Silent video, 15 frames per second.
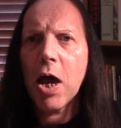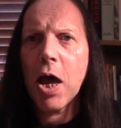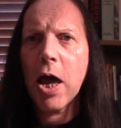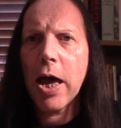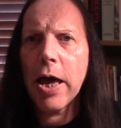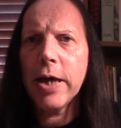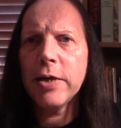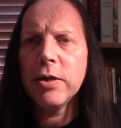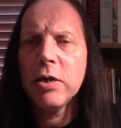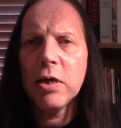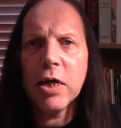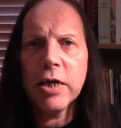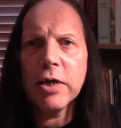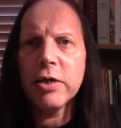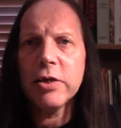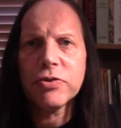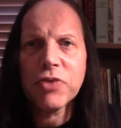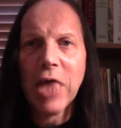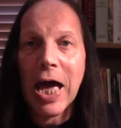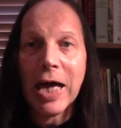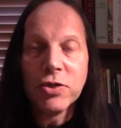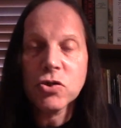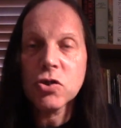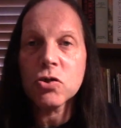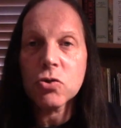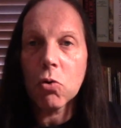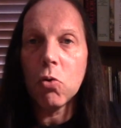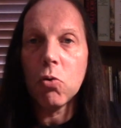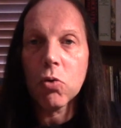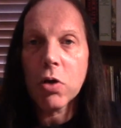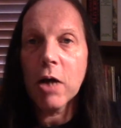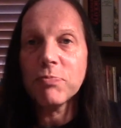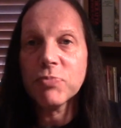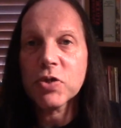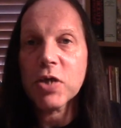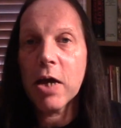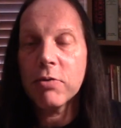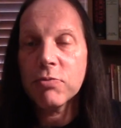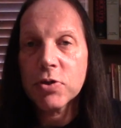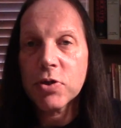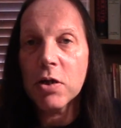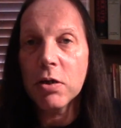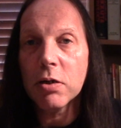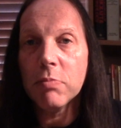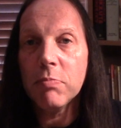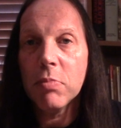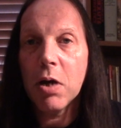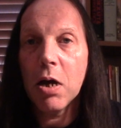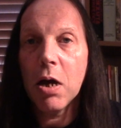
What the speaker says: And that just all comes down to time,